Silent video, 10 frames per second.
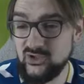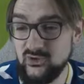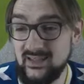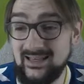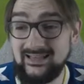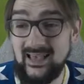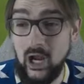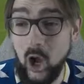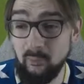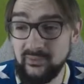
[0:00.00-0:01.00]
sure they didn't get
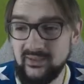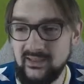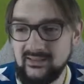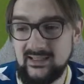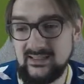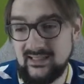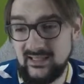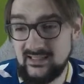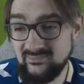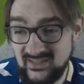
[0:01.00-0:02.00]
humped. They
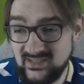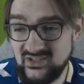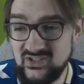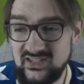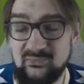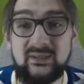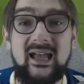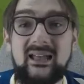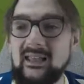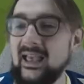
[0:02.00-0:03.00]
decided, no, let's just keep
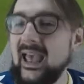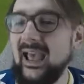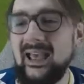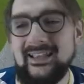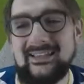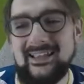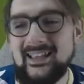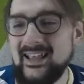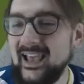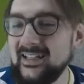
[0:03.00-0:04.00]
attacking. And
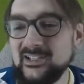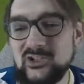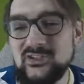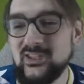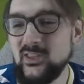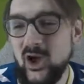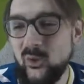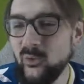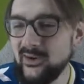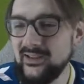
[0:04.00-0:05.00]
it just did
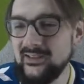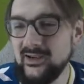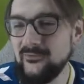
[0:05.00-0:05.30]
not work in their